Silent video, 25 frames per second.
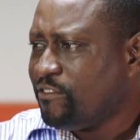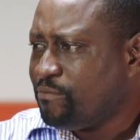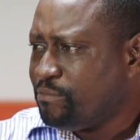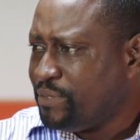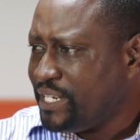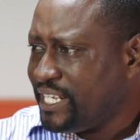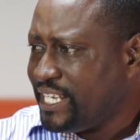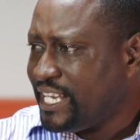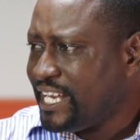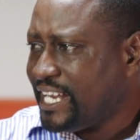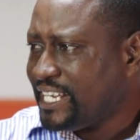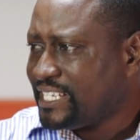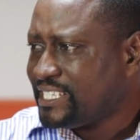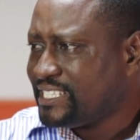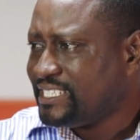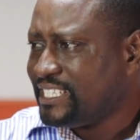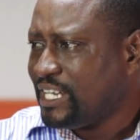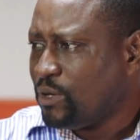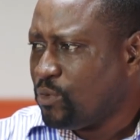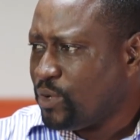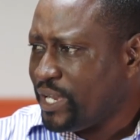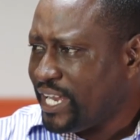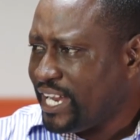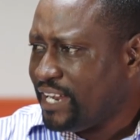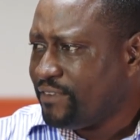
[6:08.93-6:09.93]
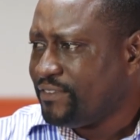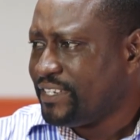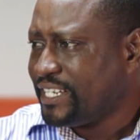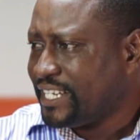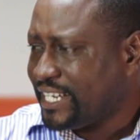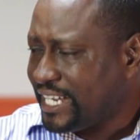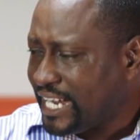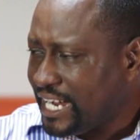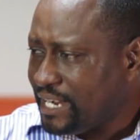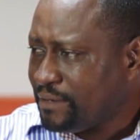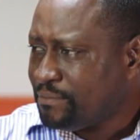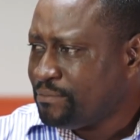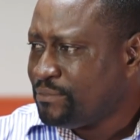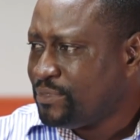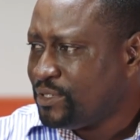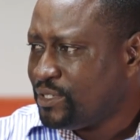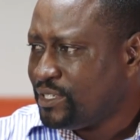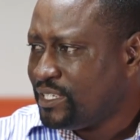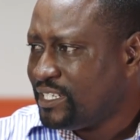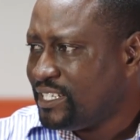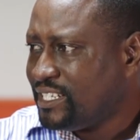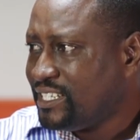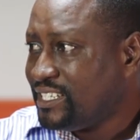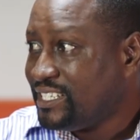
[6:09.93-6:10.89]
of players that we have in camp,